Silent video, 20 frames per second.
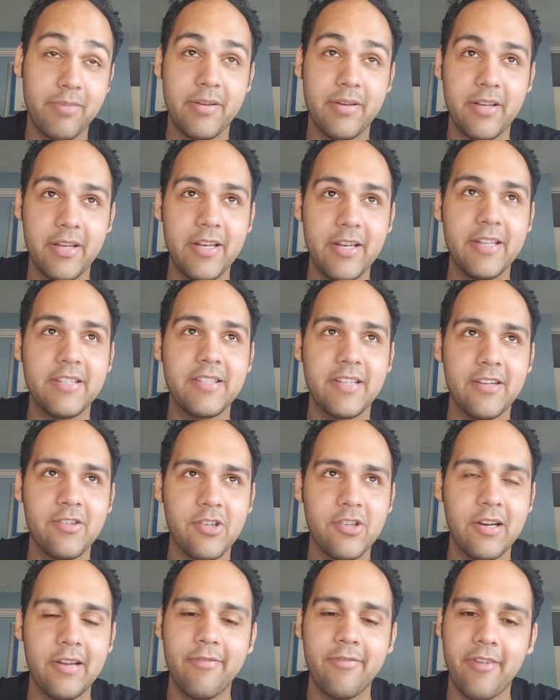in
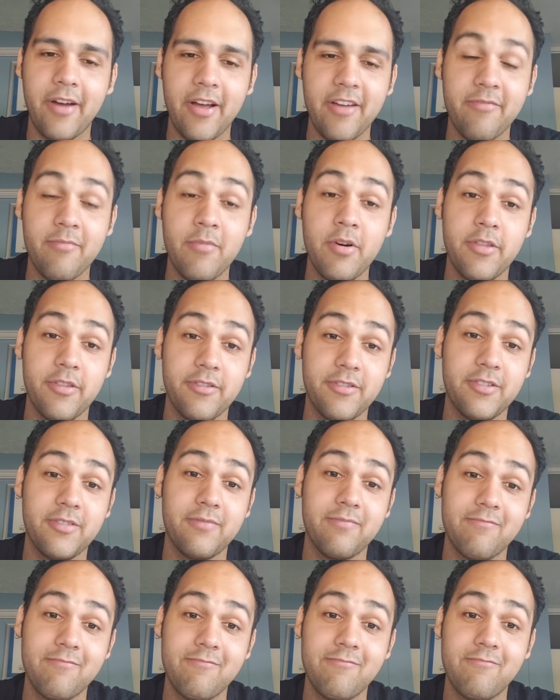essentially 5 months.
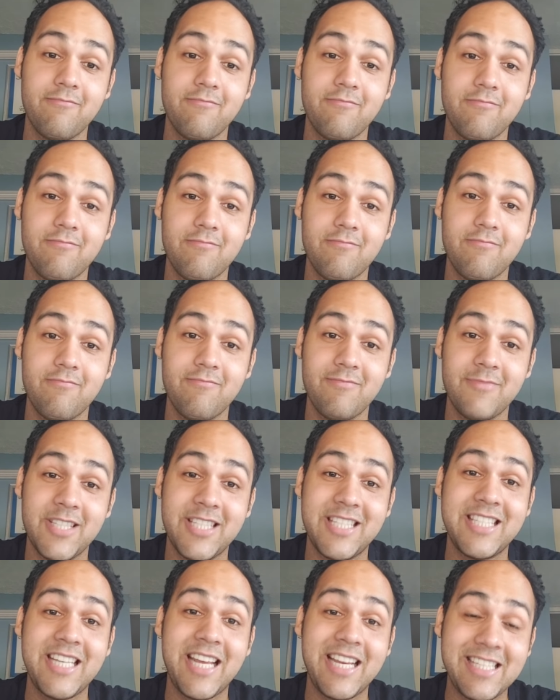
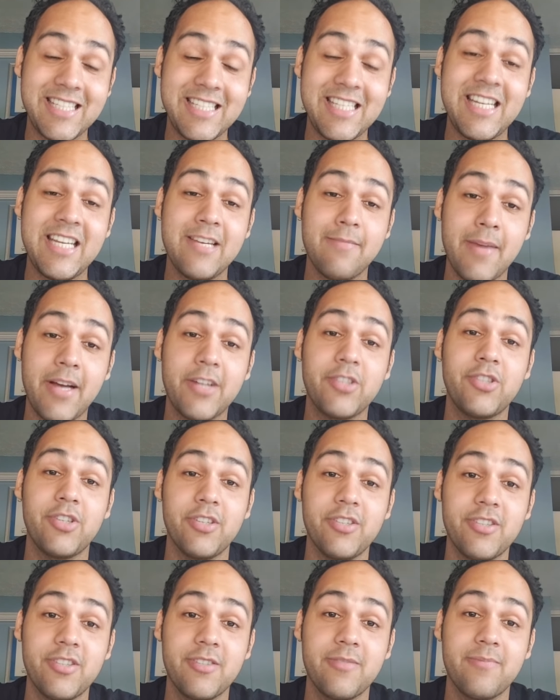16
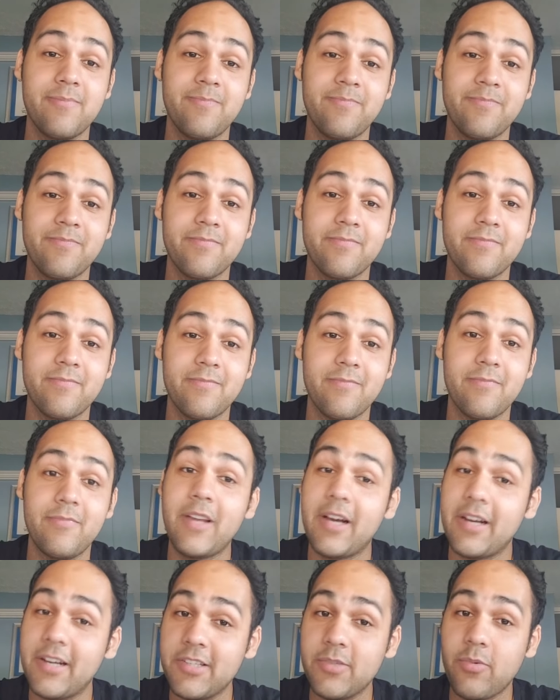matches.
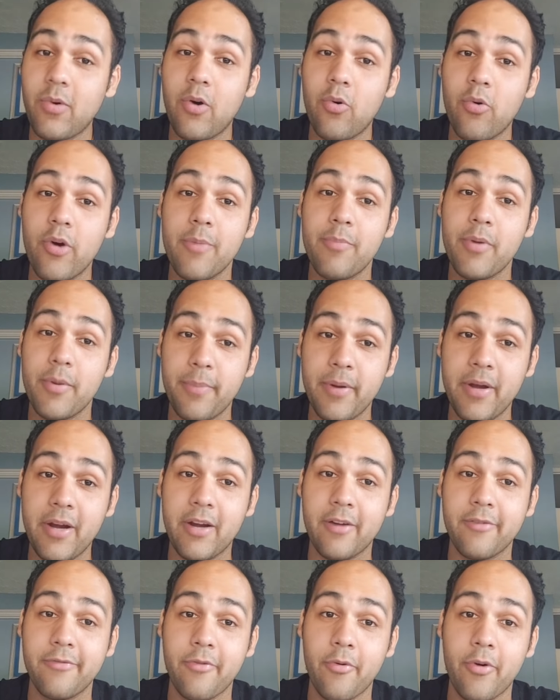That is what we're
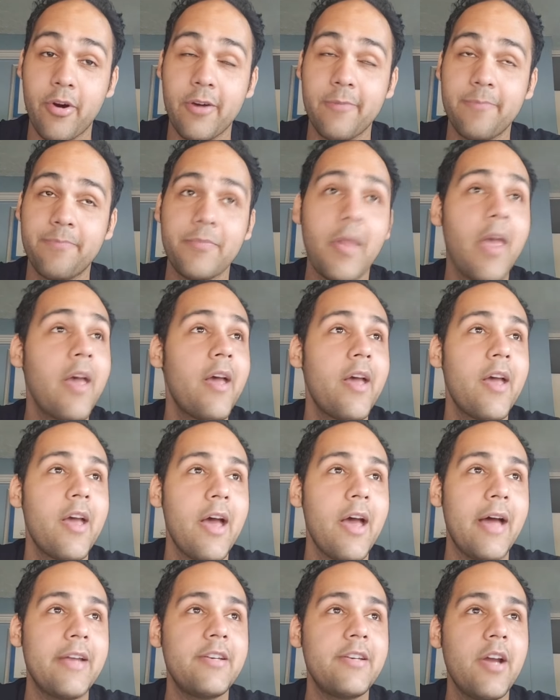preparing for.
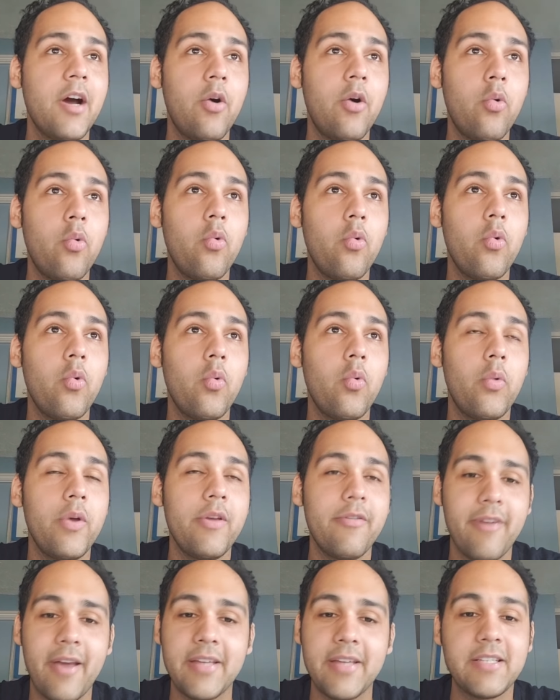And now we
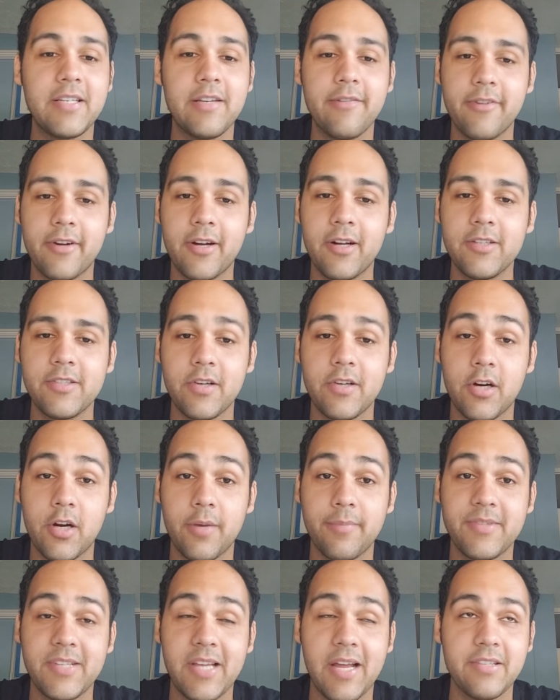face difficult
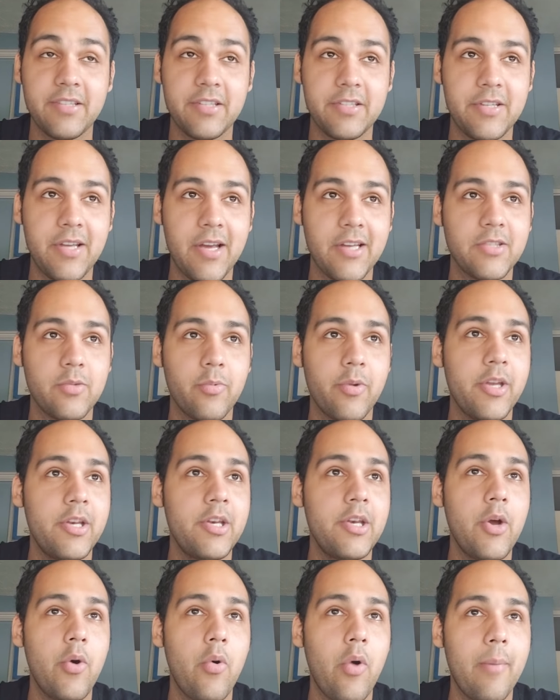circumstances. Yes, we
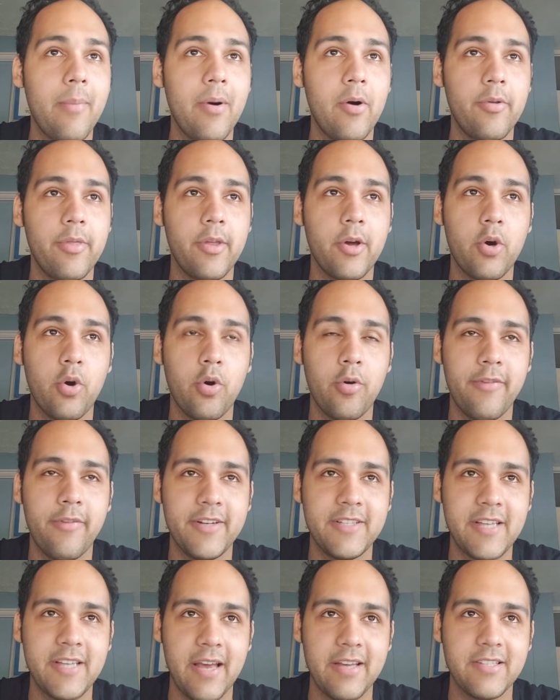know about the COVID
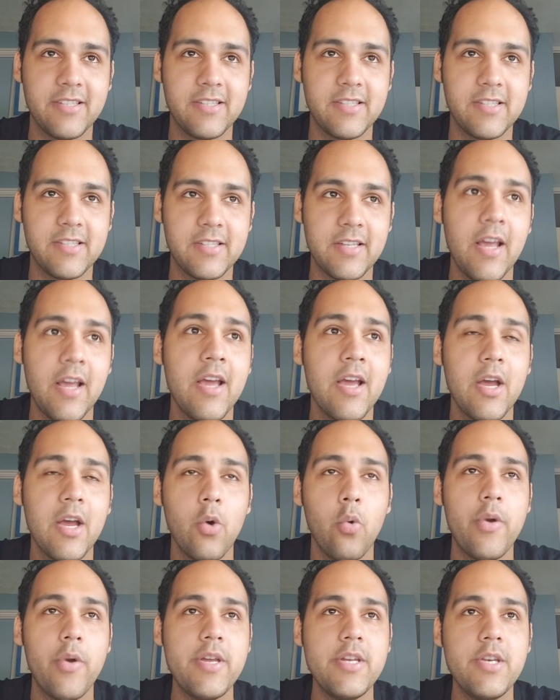tests.
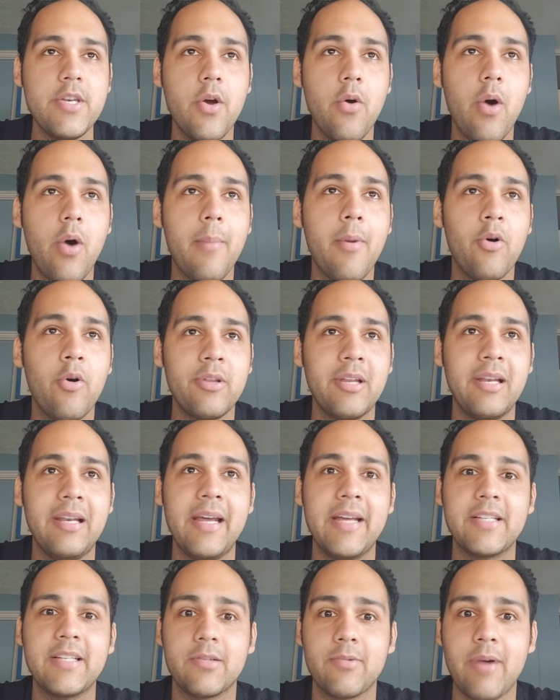We know about the
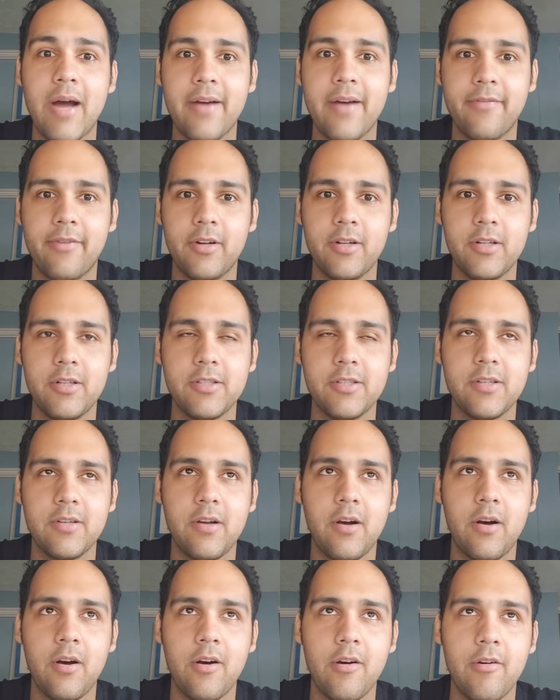late arrivals
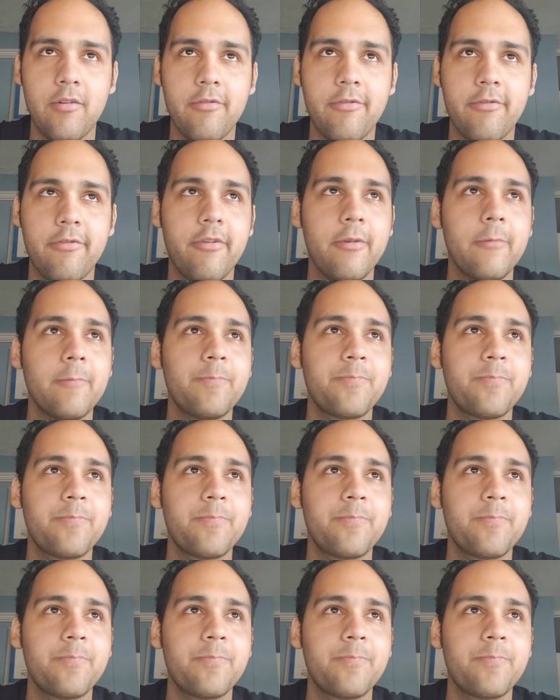of